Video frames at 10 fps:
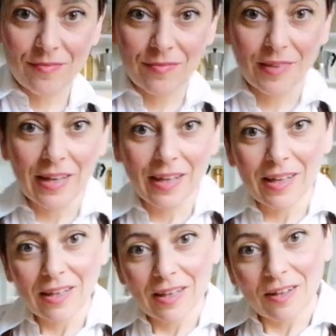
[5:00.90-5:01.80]

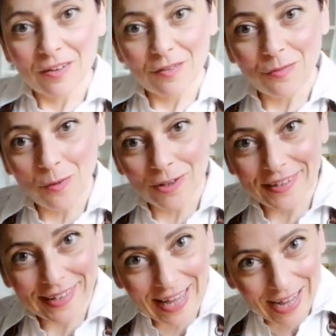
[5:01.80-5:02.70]
Fold in
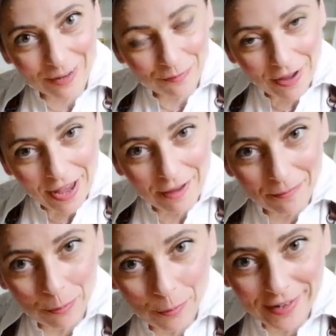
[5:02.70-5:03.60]
half and
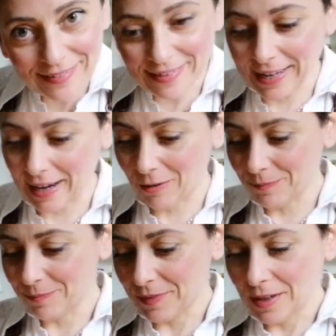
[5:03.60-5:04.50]
press down.
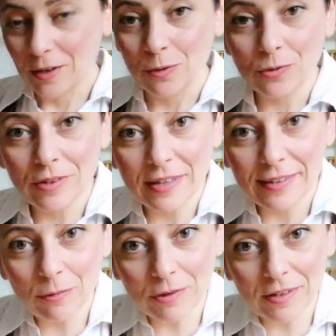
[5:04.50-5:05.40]
Rotate a
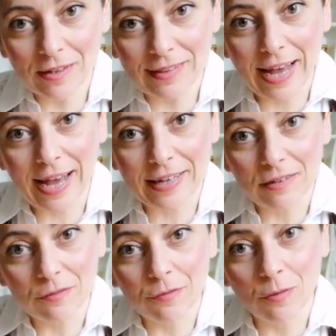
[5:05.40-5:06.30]
quarter turn,
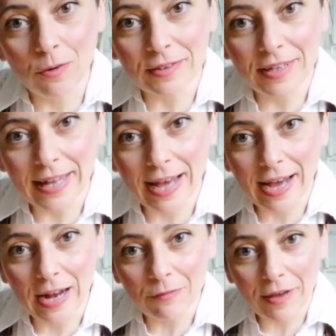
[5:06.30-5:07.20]
fold in
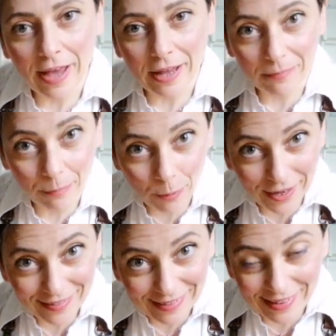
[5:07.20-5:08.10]
half and
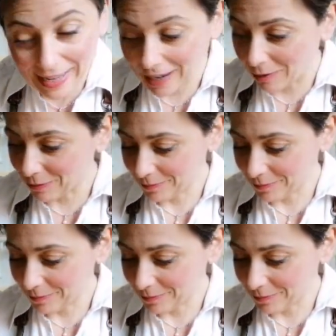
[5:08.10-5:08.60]
press down.